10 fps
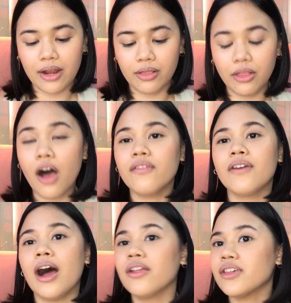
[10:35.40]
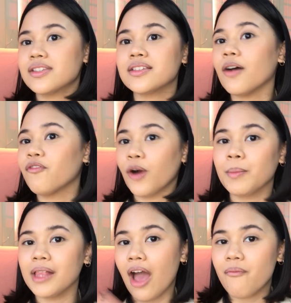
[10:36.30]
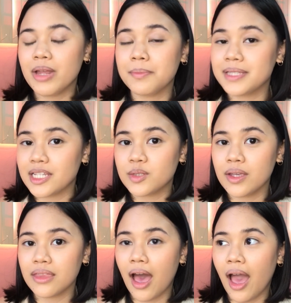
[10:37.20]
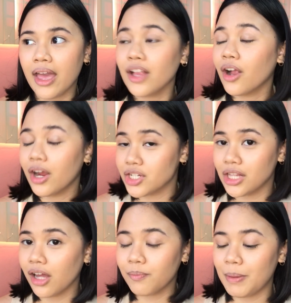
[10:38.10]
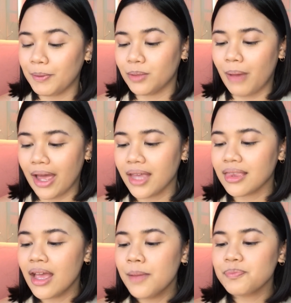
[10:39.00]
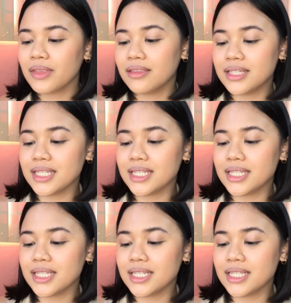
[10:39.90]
I love, this is a formula I've been obsessed with. I encourage a lot of people to buy it. This